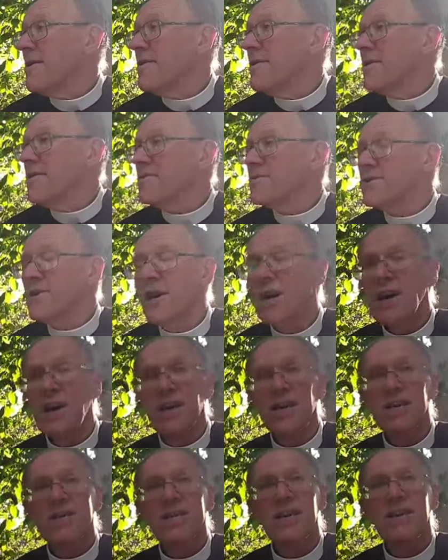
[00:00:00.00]
The
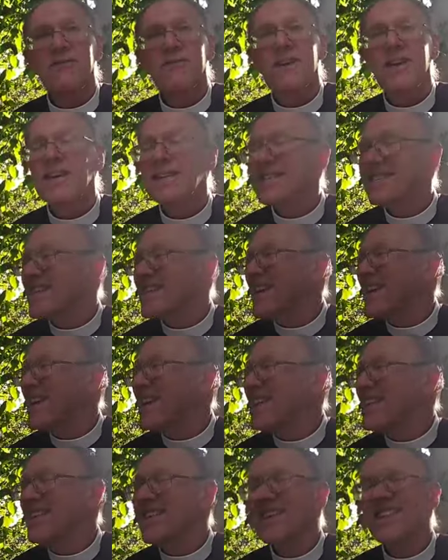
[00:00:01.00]
alternative is
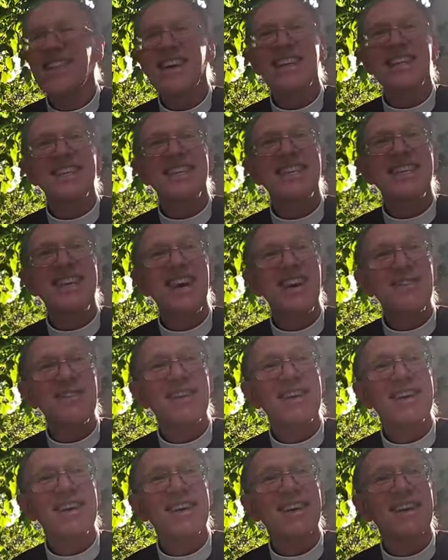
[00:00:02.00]
that there's
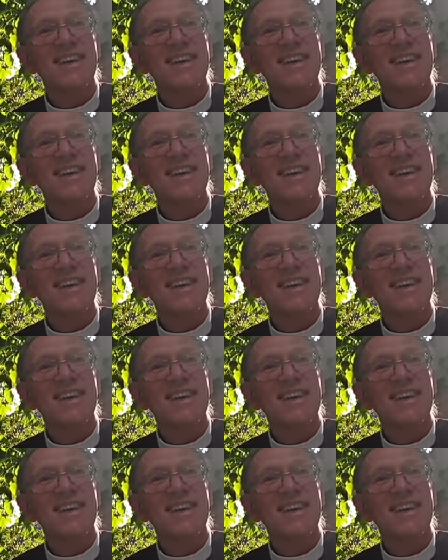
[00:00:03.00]
nothing.